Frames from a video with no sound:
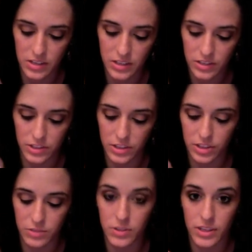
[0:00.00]
So you
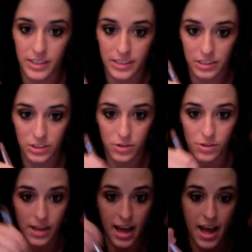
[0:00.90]
just want to do
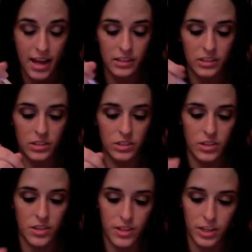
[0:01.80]
that until
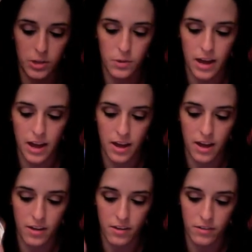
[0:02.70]
you think you
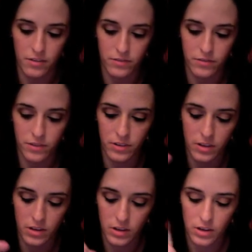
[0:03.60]
have
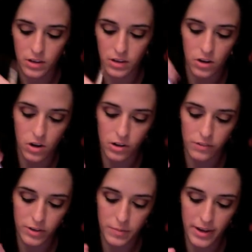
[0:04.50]
all of
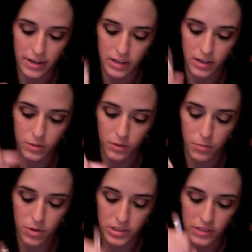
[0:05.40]
your makeup, well,
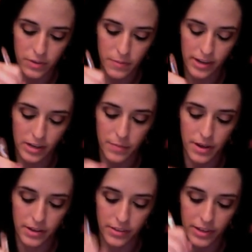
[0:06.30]
most of your makeup
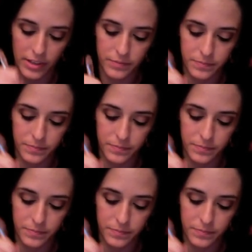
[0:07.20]
out of there.